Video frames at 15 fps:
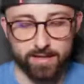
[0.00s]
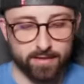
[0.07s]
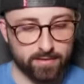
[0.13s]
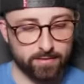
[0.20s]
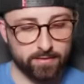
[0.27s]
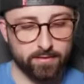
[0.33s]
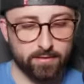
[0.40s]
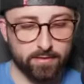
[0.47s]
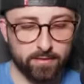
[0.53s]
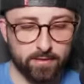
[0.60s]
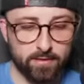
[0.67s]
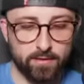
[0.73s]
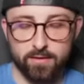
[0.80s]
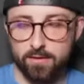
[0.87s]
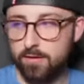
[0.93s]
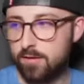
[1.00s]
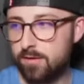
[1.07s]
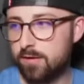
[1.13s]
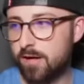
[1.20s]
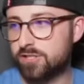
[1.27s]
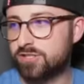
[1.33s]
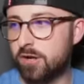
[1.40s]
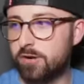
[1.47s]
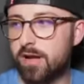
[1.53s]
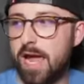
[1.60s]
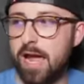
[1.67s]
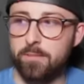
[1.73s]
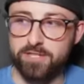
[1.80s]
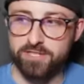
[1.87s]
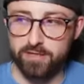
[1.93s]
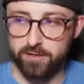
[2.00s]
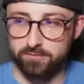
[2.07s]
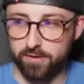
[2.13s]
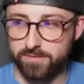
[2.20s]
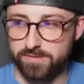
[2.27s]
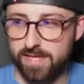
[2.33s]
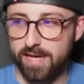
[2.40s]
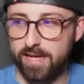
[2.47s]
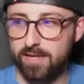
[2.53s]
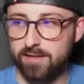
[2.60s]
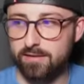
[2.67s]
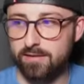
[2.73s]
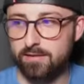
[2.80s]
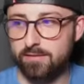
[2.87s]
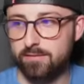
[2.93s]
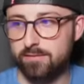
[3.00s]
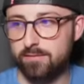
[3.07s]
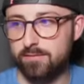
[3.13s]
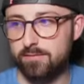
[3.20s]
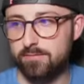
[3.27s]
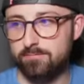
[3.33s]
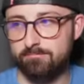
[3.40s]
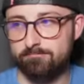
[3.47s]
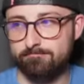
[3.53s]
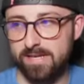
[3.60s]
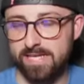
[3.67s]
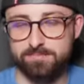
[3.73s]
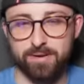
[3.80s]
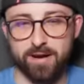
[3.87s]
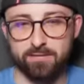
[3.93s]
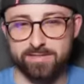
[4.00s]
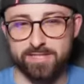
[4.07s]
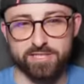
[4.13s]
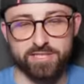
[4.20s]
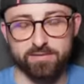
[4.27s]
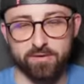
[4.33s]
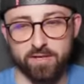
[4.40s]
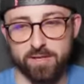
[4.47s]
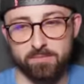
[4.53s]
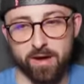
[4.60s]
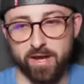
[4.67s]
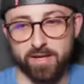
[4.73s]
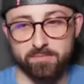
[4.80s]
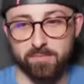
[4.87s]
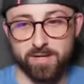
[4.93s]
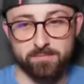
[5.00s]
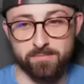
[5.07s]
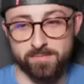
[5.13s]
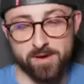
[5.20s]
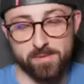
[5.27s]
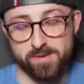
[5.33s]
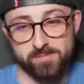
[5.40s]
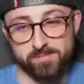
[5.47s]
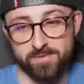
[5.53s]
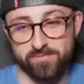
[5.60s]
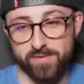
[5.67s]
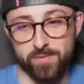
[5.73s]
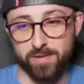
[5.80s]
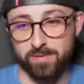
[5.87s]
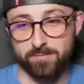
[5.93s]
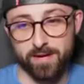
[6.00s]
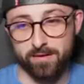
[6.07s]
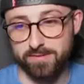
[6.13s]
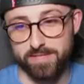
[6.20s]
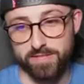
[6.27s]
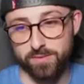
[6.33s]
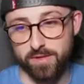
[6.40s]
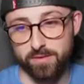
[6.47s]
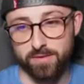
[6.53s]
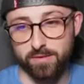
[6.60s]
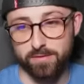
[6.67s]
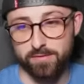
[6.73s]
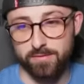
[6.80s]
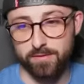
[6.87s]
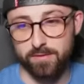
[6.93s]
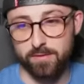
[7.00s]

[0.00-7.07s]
in here. I just don't know how much they're going to rotate. Is Perisic even? He might be a midfielder. Perisic, we don't know.